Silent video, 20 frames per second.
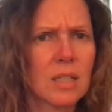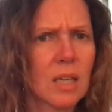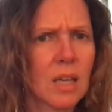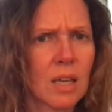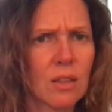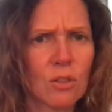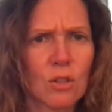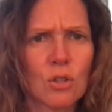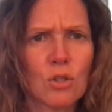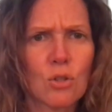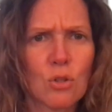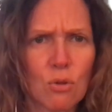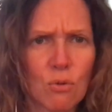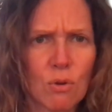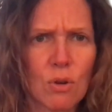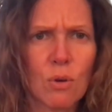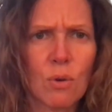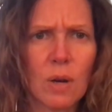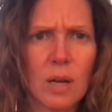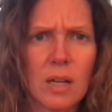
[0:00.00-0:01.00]
to get this
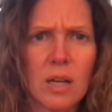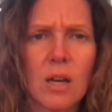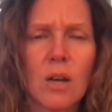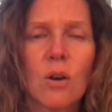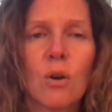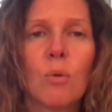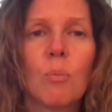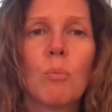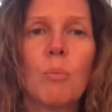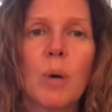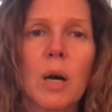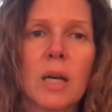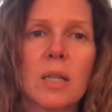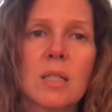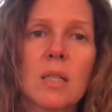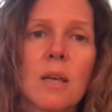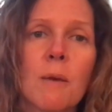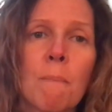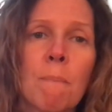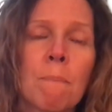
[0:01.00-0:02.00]
through, I know,
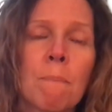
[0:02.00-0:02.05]
but